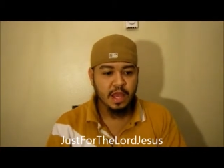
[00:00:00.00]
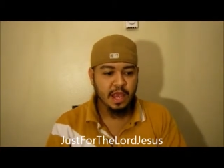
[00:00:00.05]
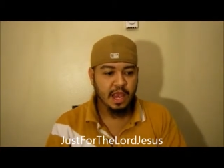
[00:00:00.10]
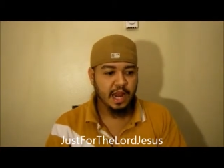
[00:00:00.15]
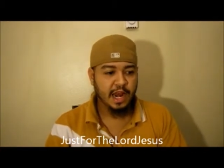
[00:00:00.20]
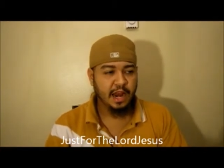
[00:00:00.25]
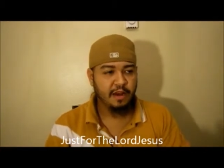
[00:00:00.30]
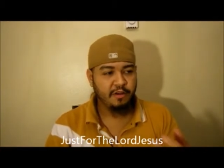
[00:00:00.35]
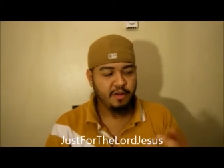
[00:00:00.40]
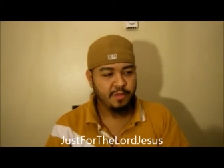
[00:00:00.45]

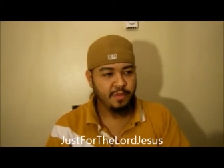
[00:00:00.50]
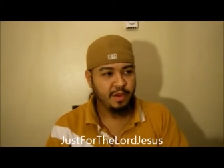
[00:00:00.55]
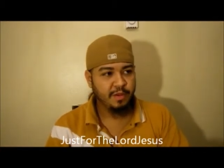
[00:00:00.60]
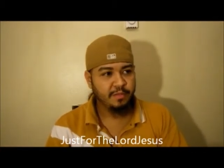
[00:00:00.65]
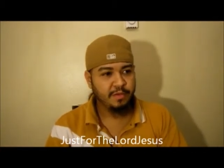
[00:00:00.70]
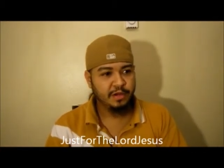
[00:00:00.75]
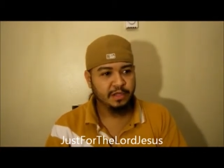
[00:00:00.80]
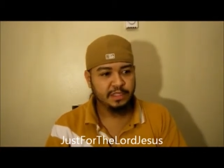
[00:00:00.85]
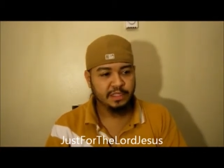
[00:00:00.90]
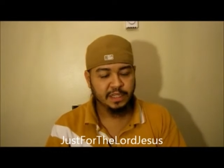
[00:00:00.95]
And I
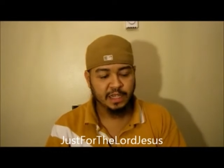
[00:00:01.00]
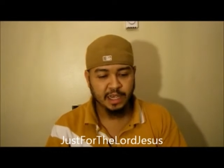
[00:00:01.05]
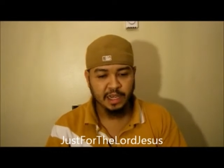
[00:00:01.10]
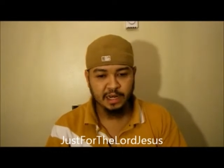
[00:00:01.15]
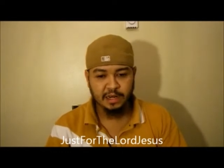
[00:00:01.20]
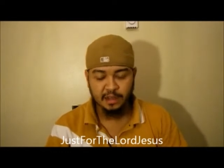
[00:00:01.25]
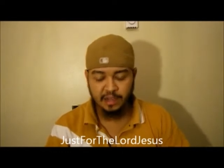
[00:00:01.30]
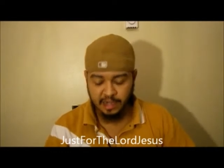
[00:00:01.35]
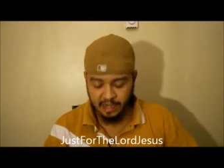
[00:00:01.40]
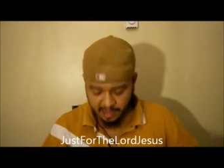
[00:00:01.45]
remember
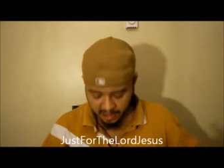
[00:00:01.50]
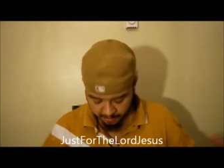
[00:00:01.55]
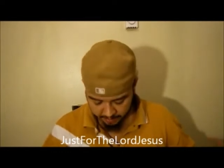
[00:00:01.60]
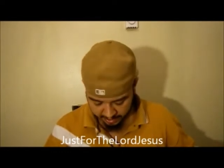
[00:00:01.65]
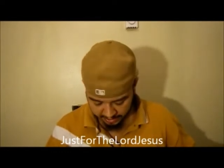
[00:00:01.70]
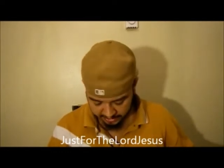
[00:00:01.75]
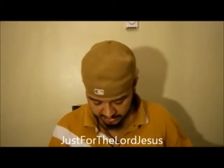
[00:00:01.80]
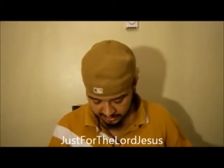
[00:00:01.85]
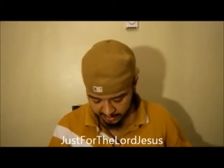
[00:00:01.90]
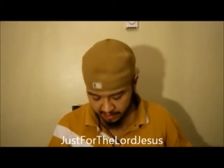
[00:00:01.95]
looking at
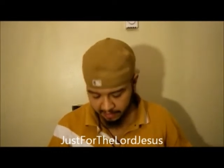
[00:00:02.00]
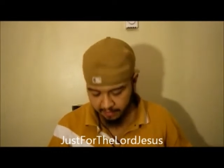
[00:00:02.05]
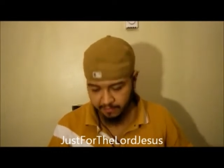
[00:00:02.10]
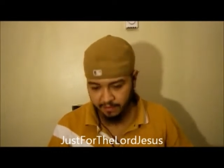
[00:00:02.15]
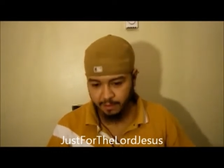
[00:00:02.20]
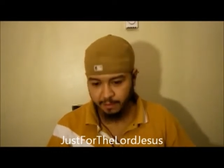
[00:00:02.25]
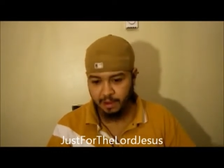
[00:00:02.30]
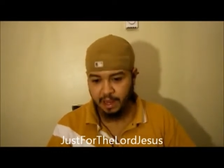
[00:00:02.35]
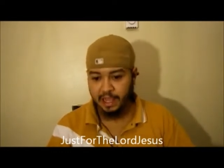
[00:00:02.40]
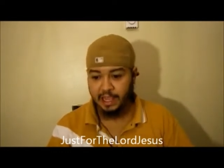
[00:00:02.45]
myself,
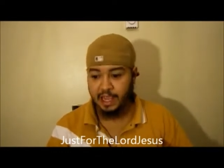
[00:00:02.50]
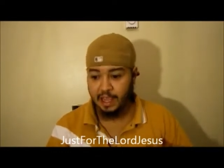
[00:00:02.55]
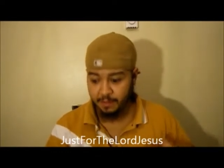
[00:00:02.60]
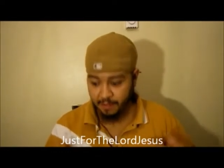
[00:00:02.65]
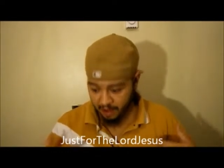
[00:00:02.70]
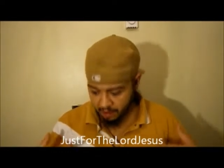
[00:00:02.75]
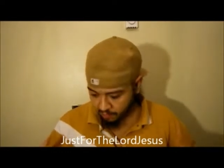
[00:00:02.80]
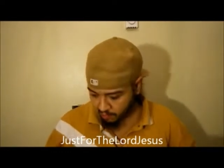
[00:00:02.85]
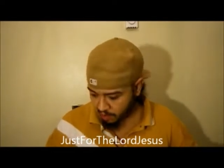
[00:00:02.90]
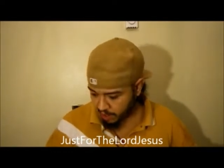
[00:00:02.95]
and like, am
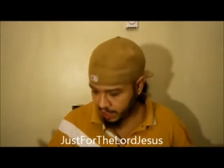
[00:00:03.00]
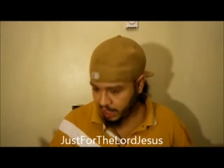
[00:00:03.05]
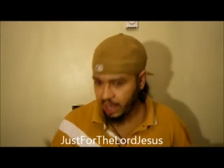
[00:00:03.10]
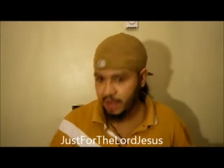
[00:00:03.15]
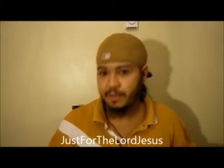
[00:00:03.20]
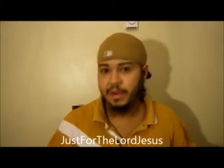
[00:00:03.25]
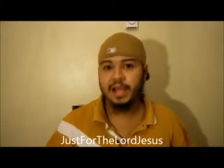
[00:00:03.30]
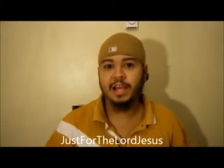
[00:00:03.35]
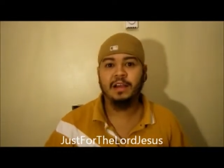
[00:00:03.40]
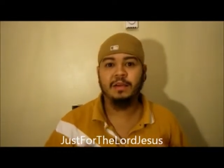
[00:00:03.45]
I white?
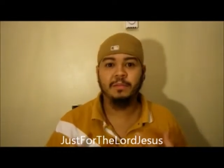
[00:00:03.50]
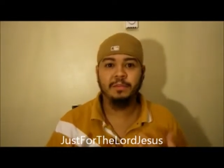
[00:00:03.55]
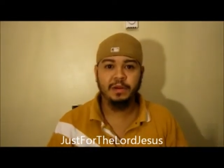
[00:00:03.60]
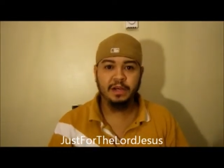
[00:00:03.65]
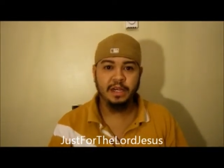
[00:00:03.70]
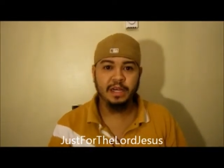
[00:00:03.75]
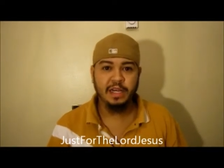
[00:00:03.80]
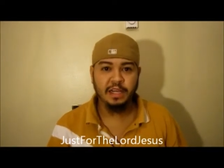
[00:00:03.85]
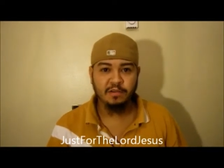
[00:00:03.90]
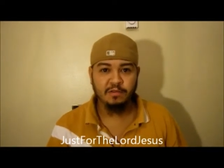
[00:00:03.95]
Am I
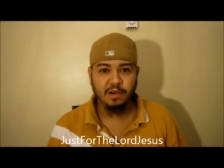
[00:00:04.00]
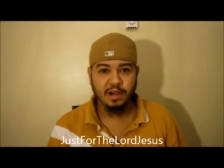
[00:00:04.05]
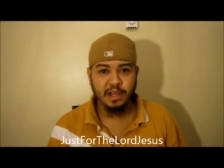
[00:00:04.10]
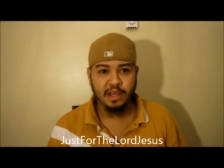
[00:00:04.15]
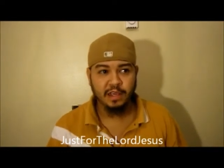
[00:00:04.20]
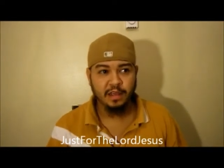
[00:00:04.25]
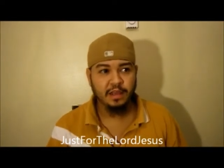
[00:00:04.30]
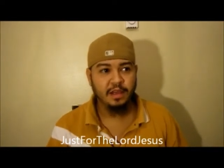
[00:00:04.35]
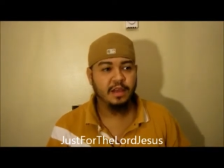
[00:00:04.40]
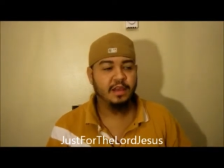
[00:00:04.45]
completely
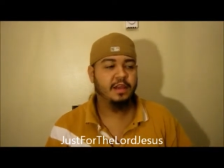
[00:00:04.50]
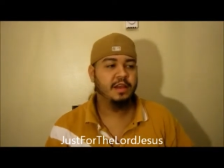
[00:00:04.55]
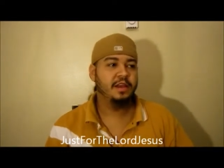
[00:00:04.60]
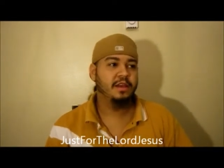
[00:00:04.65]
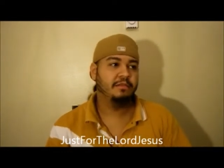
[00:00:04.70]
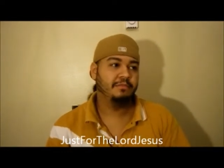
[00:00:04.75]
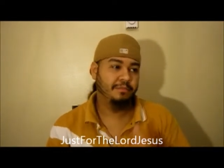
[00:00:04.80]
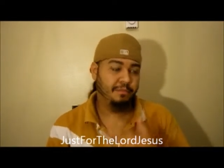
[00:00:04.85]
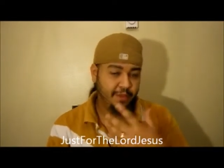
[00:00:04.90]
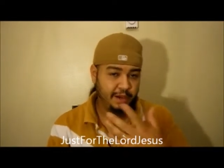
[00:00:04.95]
white?
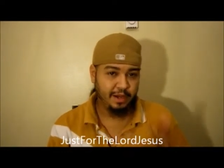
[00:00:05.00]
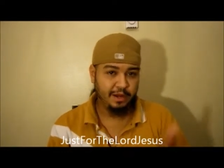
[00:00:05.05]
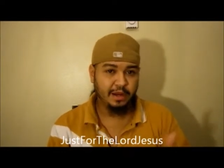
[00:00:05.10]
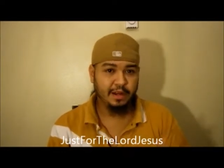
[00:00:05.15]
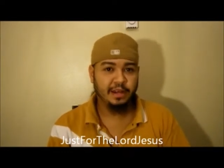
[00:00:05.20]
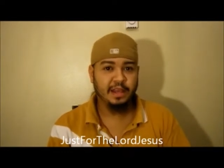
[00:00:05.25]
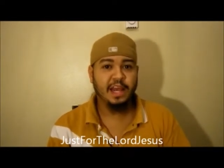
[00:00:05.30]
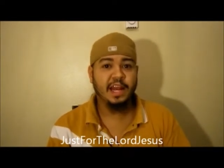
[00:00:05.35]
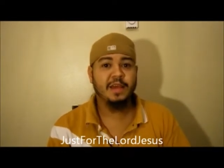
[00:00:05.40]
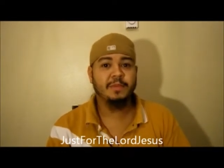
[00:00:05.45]
Meaning
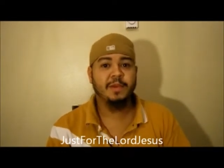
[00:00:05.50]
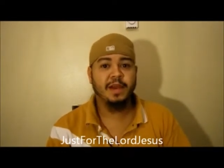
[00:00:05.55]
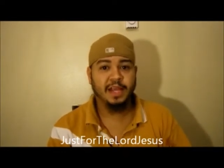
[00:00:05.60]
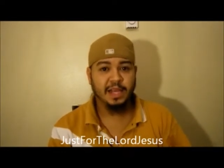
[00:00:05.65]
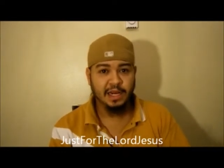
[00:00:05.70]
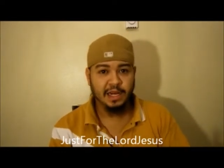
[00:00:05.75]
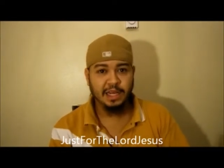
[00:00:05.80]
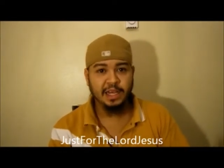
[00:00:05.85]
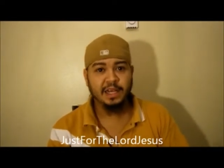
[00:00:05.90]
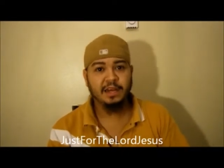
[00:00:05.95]
that, am I
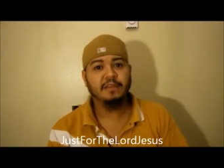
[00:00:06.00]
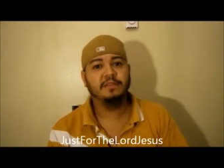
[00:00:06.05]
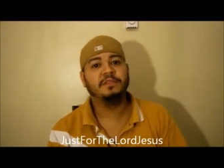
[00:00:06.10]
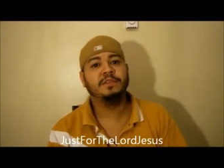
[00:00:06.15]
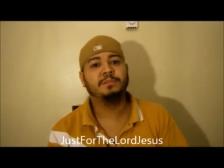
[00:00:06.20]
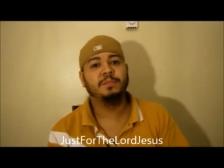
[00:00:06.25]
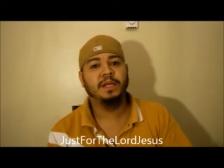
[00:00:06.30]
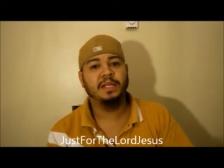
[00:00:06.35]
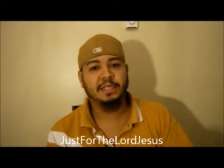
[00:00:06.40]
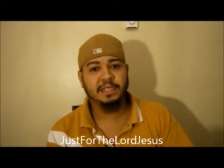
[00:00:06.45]
clean of
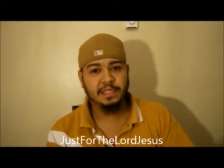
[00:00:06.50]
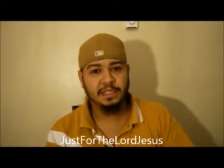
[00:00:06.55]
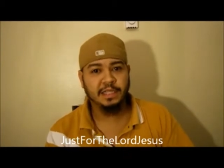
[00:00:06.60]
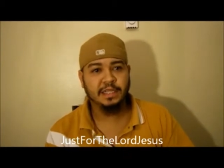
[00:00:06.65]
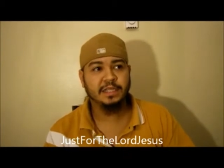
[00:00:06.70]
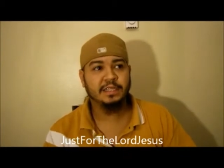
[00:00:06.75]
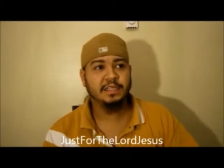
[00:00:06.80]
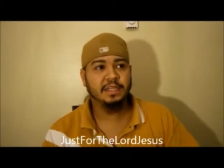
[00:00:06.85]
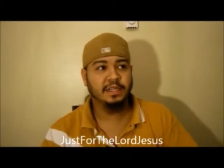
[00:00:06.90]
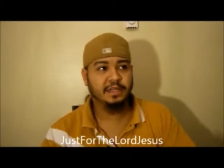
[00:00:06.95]
my
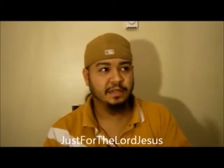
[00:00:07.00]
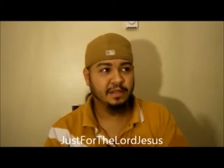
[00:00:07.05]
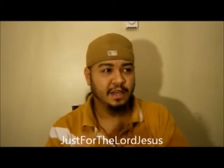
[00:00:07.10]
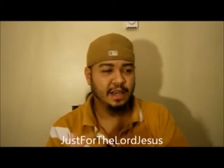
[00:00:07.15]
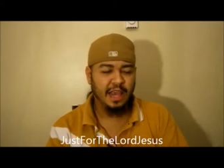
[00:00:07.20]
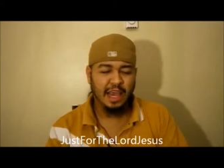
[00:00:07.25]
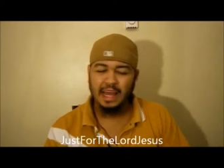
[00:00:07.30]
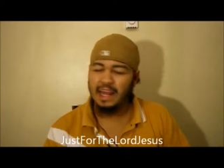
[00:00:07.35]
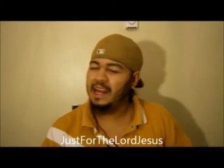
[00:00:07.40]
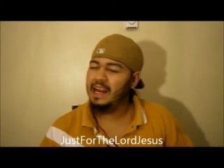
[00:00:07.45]
sins? And
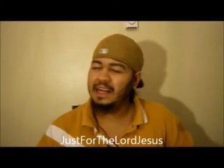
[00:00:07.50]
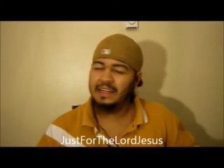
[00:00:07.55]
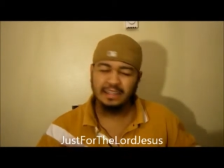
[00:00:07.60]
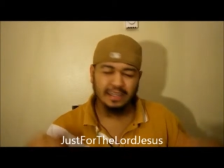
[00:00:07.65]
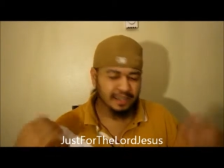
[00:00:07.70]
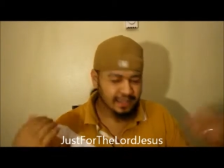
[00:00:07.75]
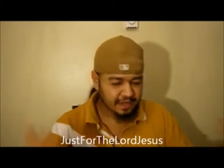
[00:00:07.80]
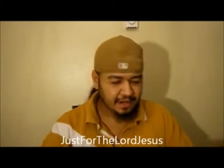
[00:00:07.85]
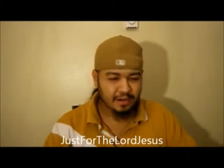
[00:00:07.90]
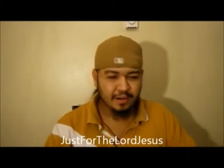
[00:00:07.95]
then I
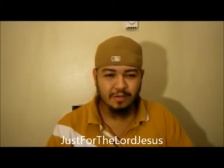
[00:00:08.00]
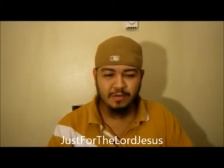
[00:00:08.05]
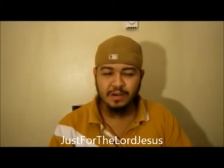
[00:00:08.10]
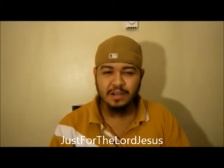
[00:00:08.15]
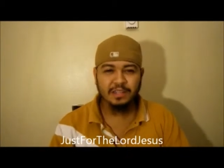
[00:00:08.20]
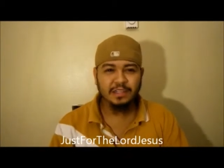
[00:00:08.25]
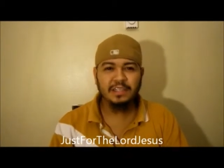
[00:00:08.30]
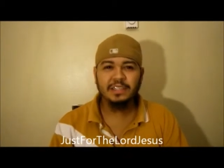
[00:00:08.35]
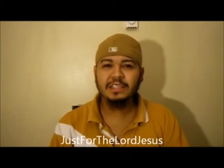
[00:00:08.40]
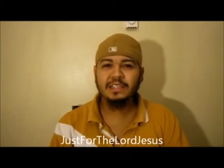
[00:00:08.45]
said, you know
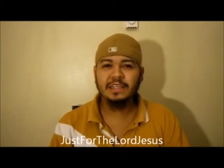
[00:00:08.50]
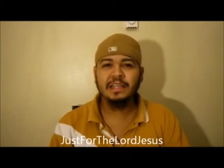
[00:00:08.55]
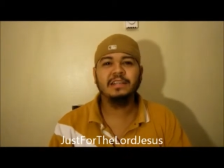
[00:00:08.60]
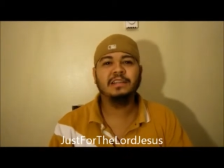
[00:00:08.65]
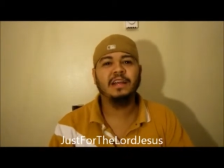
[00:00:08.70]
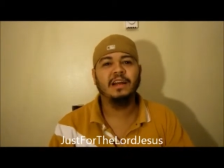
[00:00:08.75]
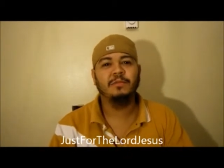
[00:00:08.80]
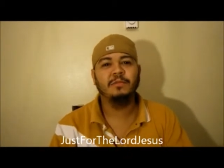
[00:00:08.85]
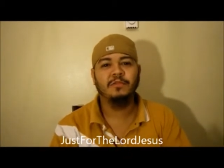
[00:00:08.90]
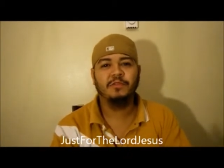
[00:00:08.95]
what? Jesus is
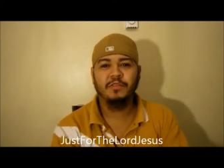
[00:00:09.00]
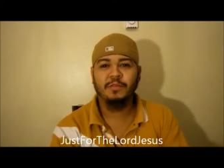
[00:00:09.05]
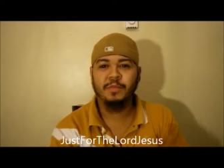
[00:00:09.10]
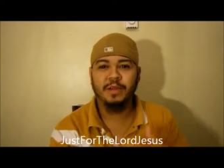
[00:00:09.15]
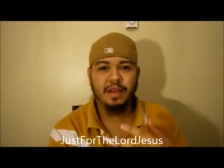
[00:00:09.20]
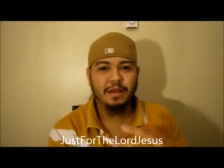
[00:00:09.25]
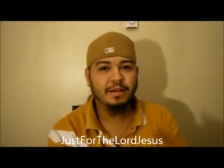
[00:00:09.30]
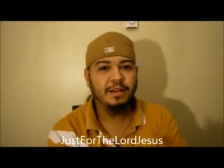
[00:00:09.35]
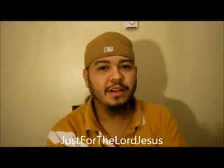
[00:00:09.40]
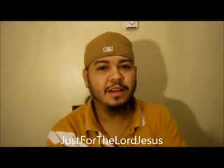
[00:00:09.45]
coming for me.
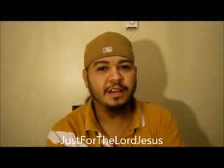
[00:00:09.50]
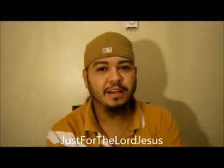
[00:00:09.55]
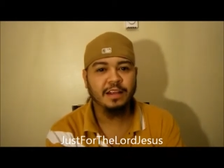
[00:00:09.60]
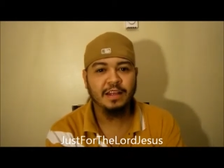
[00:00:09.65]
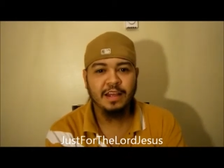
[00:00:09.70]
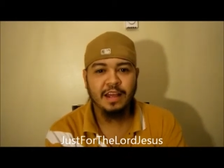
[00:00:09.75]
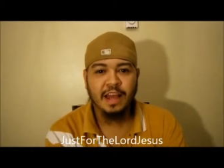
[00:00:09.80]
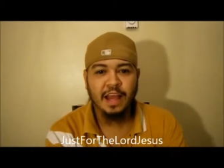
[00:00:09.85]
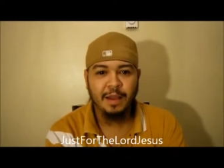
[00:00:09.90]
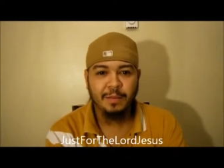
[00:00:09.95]
I'm good.
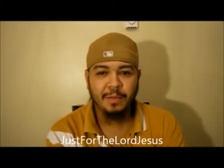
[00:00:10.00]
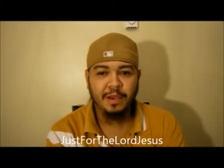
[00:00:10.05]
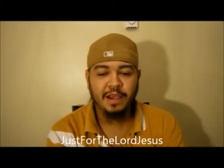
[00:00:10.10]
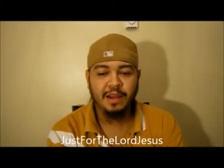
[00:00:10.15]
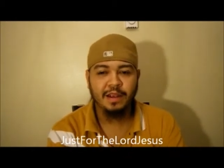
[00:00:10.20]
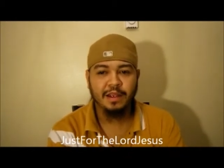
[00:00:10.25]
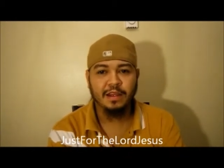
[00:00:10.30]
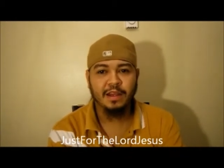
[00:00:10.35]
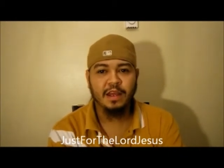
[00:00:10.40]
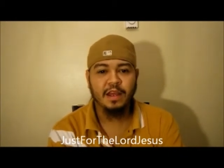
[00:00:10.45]
I made
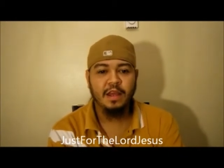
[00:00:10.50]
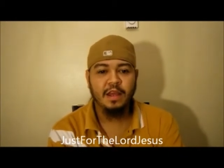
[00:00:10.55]
it.